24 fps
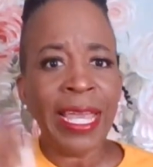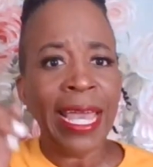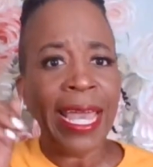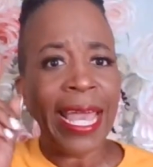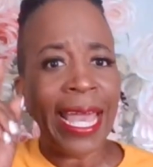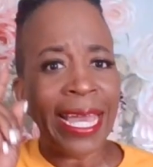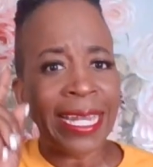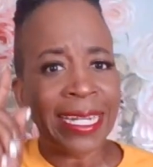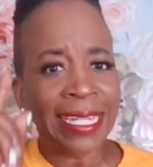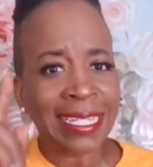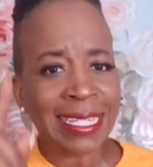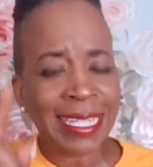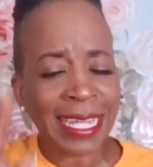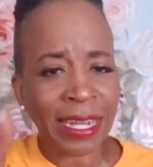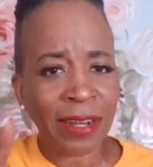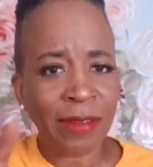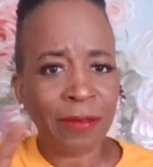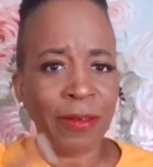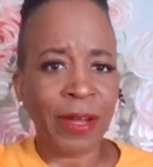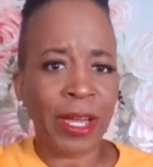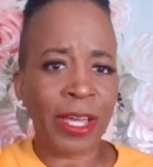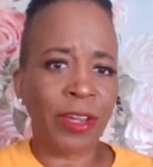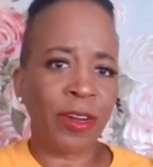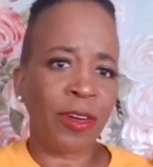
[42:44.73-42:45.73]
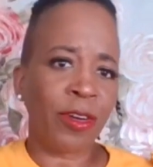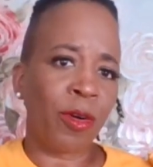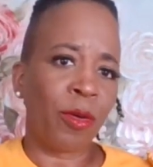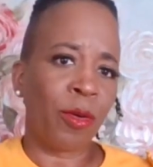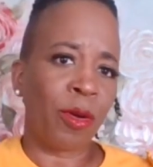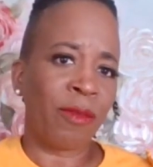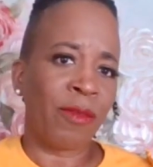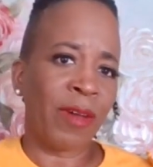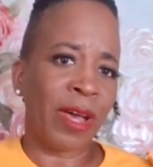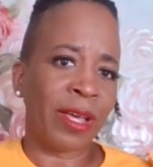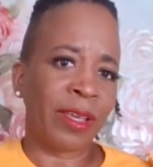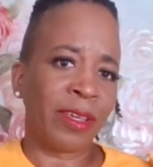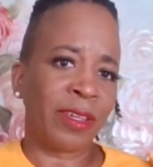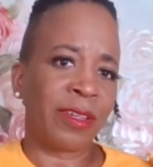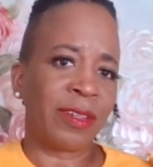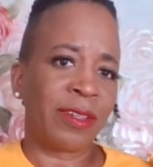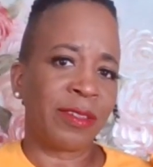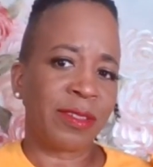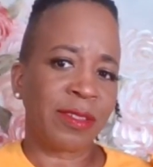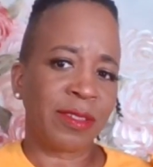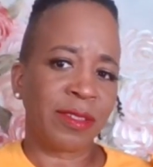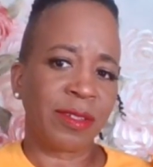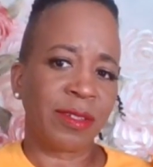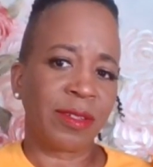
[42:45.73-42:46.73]
and identify your core
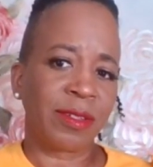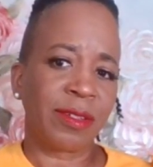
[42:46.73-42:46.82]
values.